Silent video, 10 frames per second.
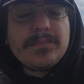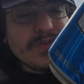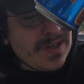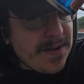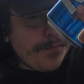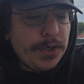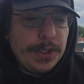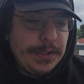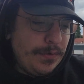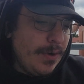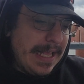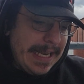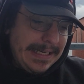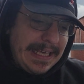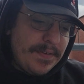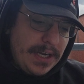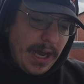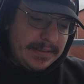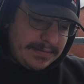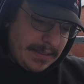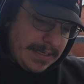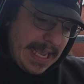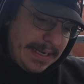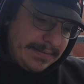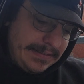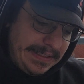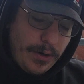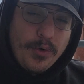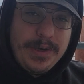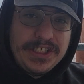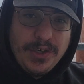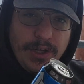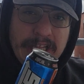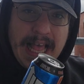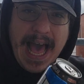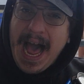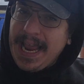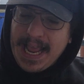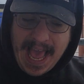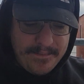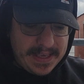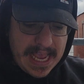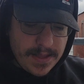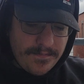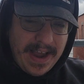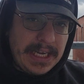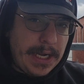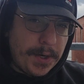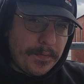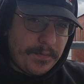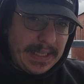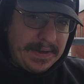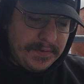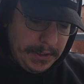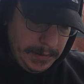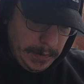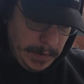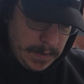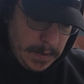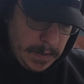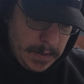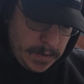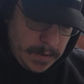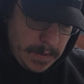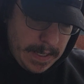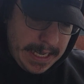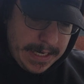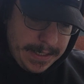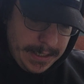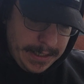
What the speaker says: Without further ado, let's have a NOS. Again, this is the original. I have yet to find another flavor. And